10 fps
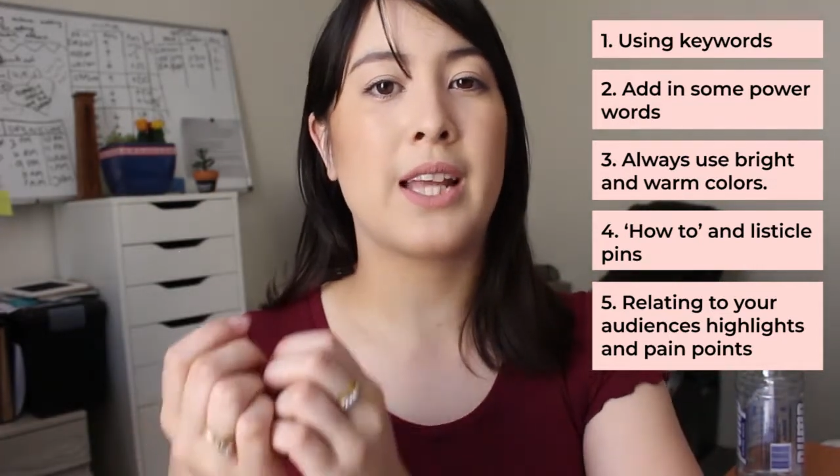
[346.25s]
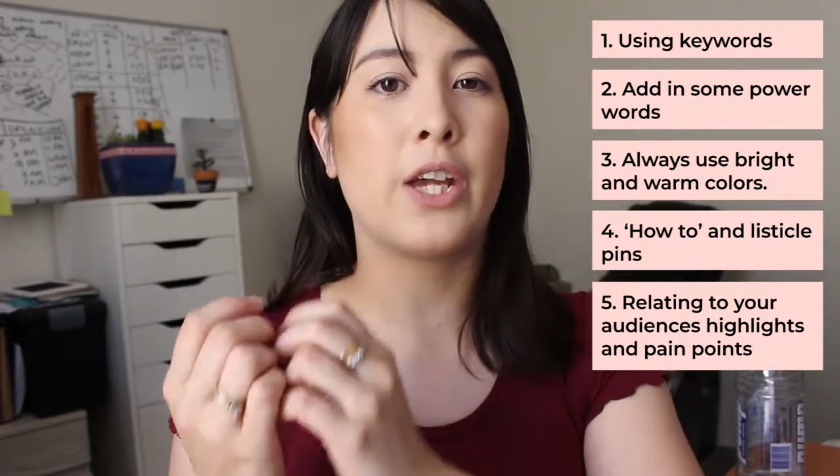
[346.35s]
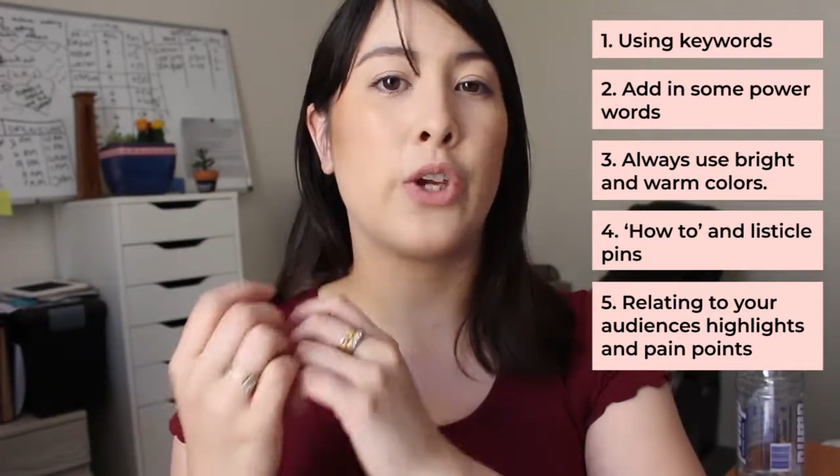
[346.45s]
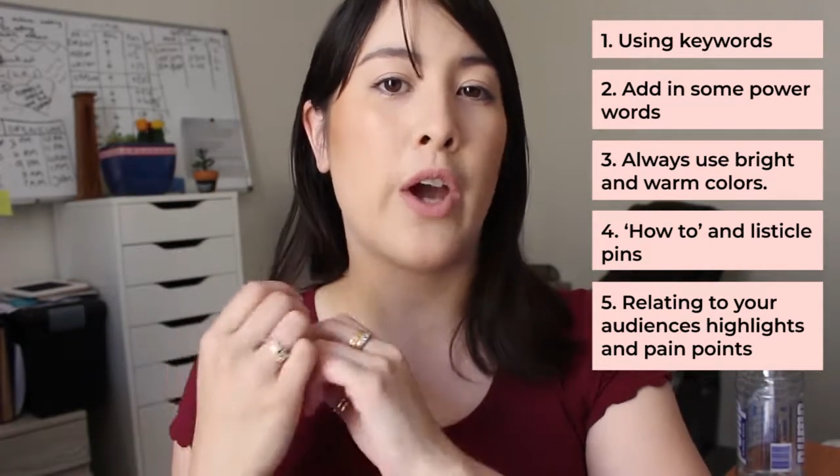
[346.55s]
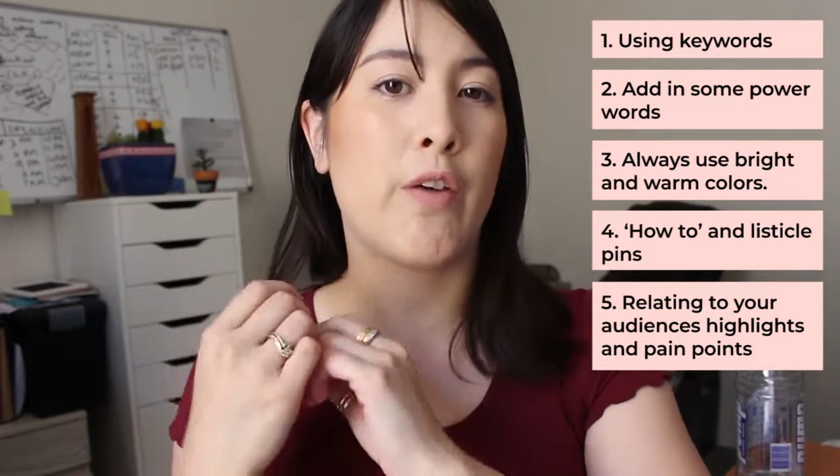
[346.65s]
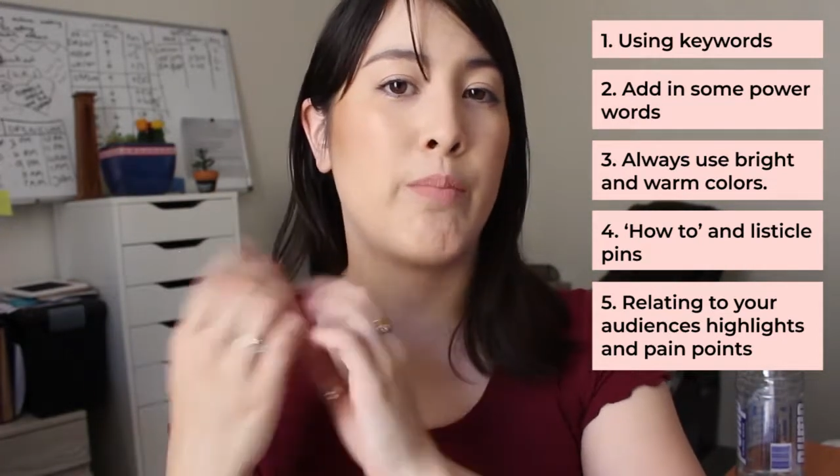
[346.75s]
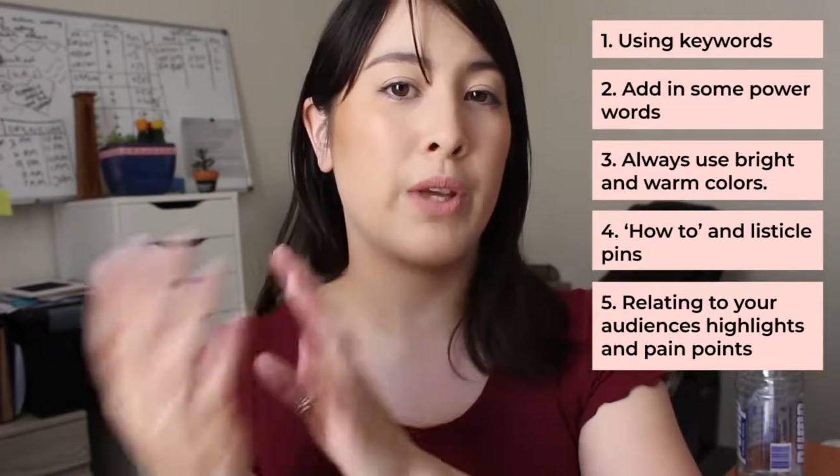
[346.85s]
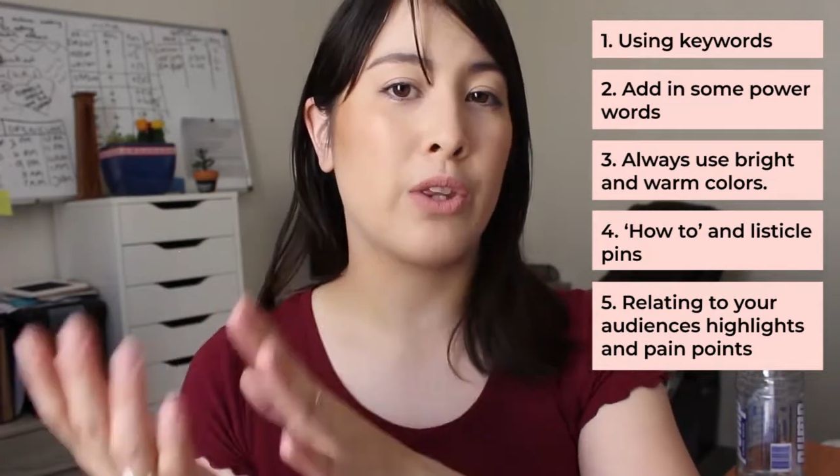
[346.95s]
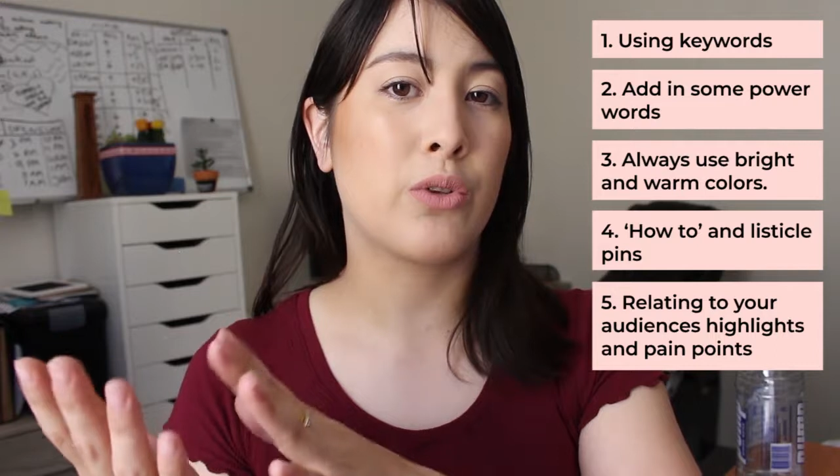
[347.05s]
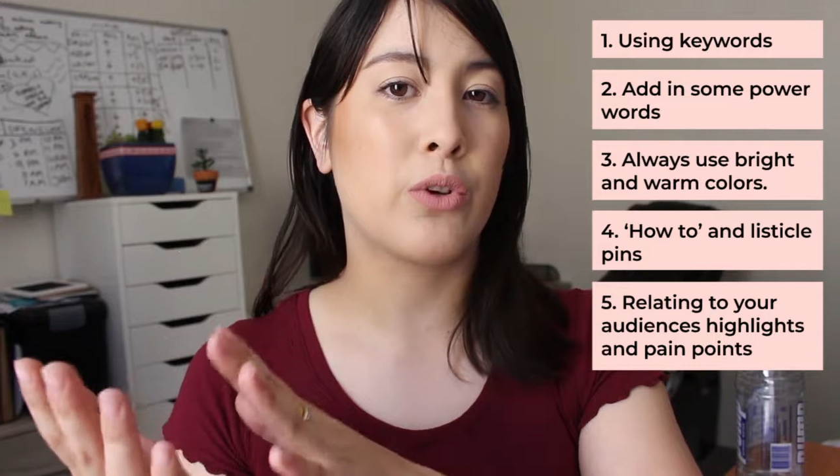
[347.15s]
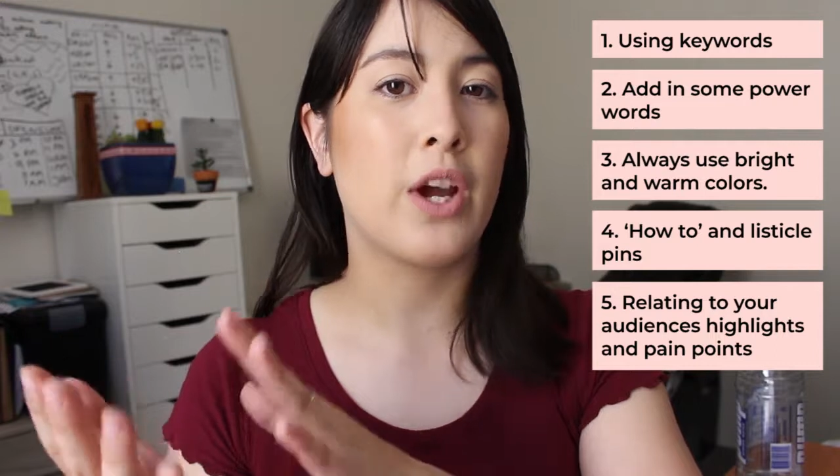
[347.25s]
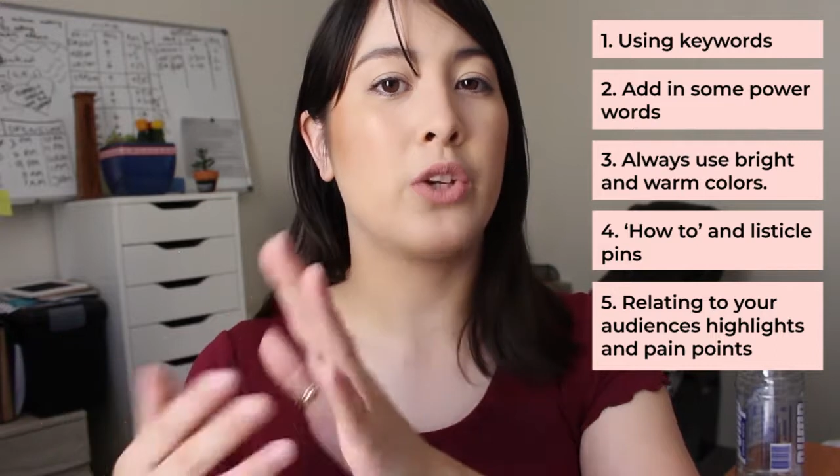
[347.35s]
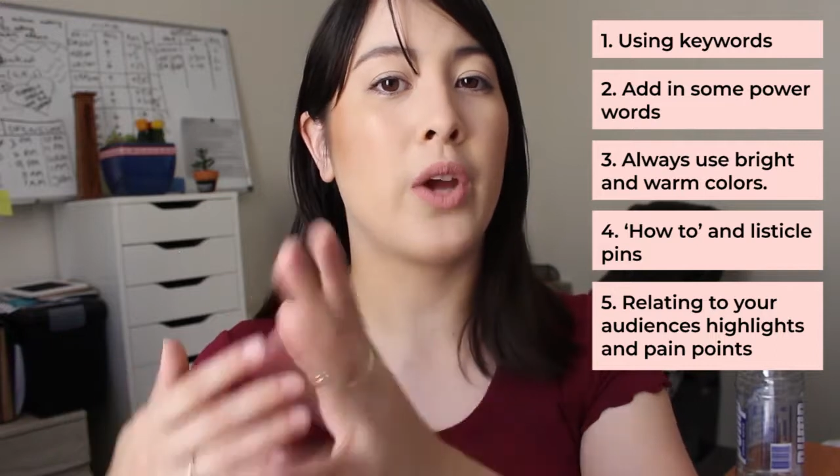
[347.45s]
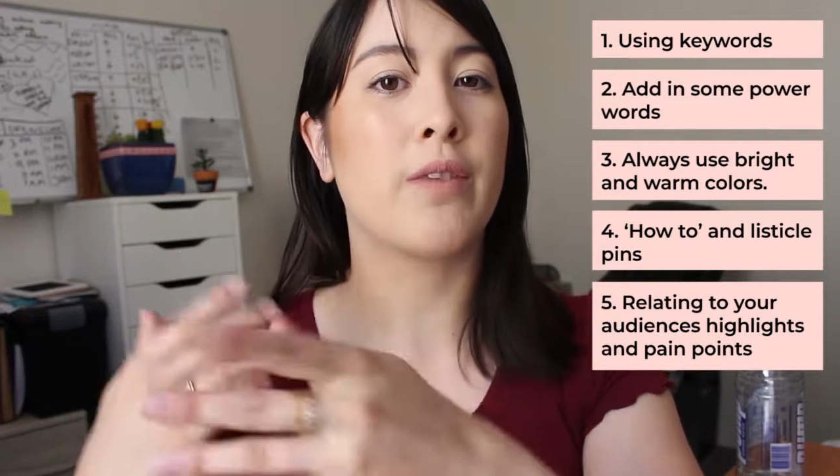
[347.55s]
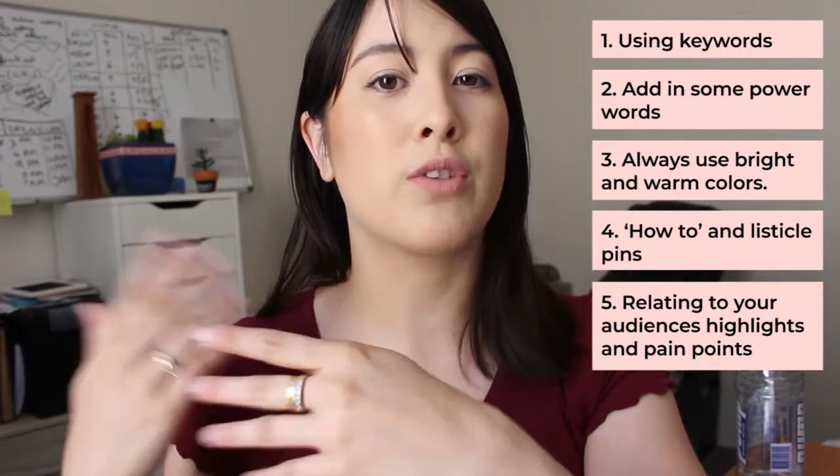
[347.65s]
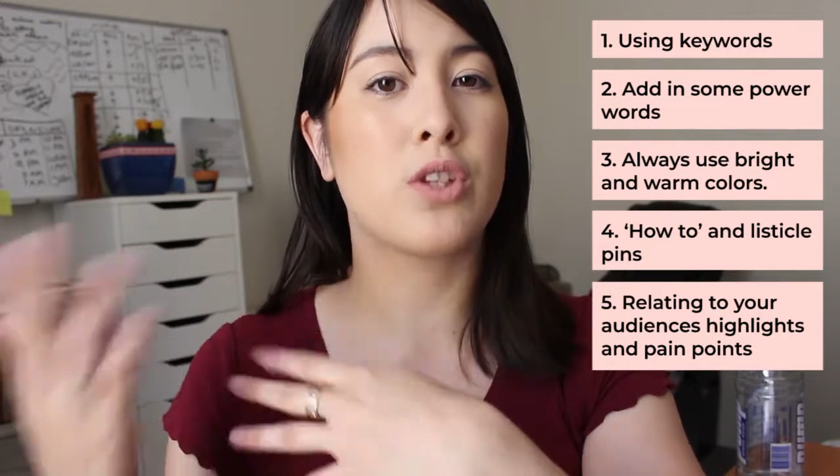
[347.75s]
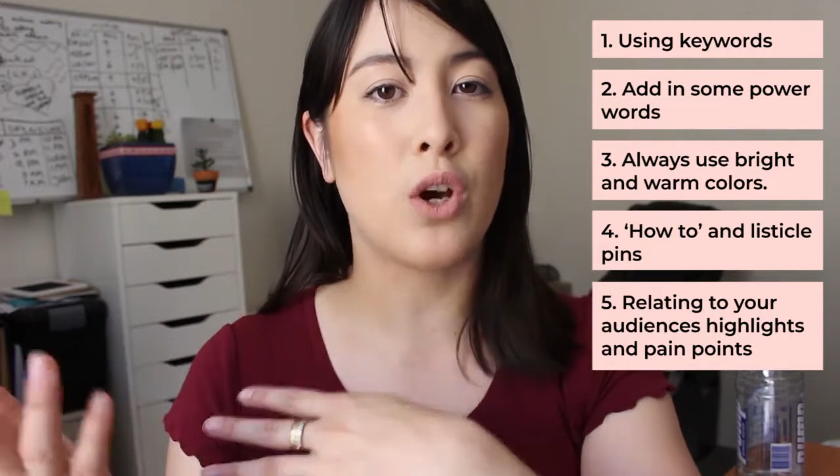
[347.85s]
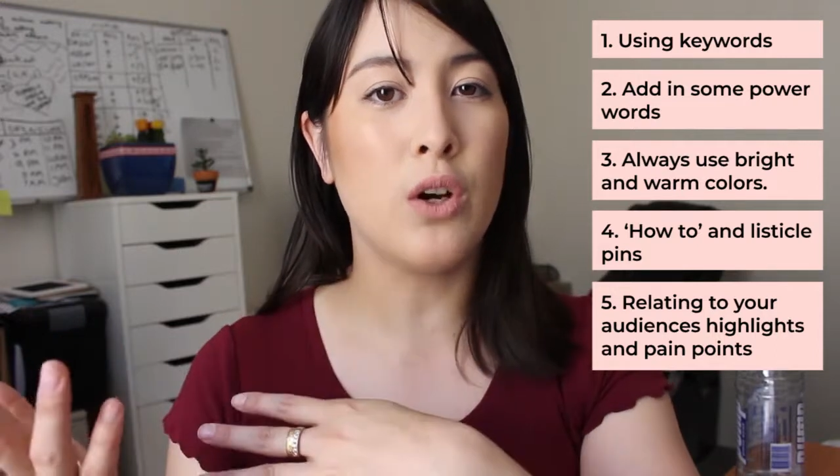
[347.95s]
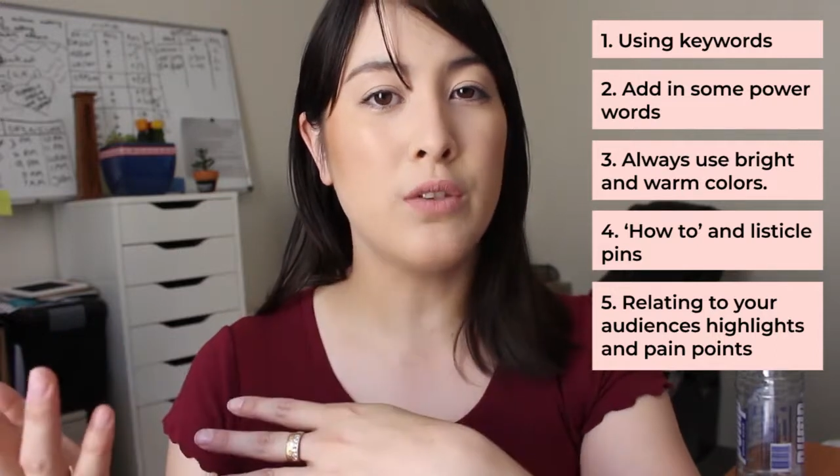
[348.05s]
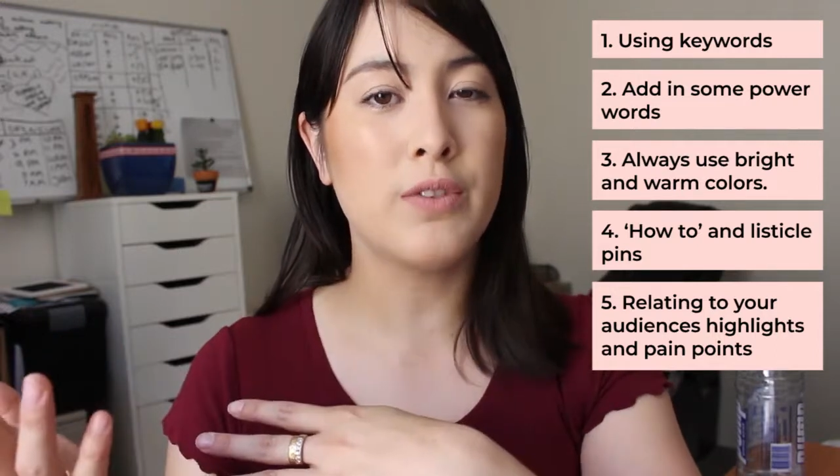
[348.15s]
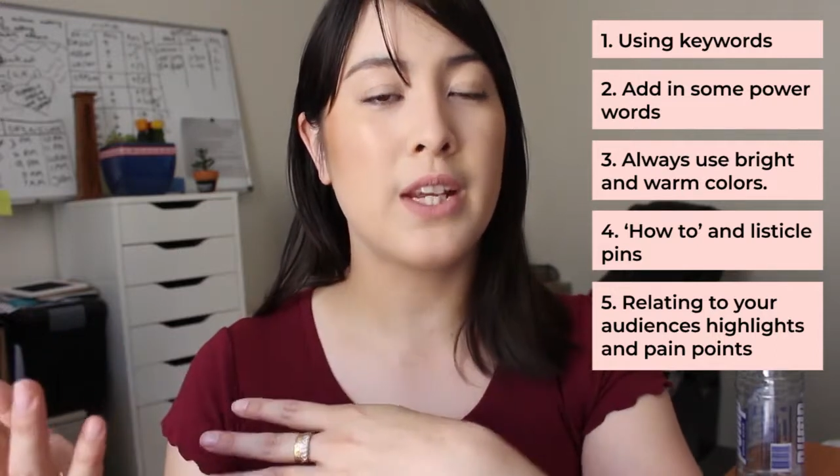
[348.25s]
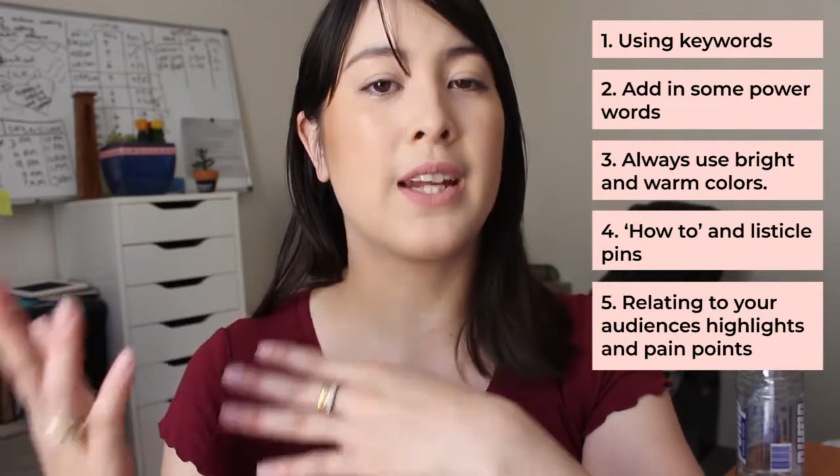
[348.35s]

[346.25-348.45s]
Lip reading: that you have been through and you have solved,